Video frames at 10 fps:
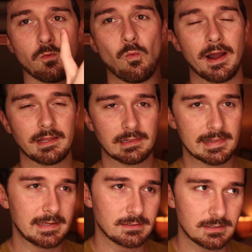white
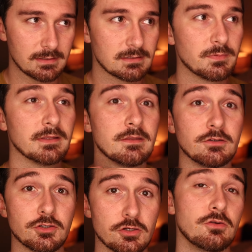laces, but the
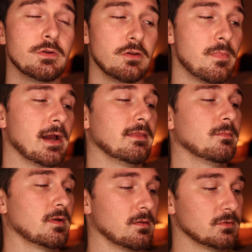shoe when you buy
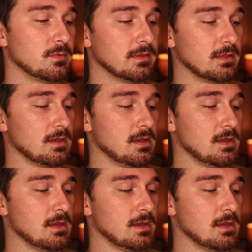them comes with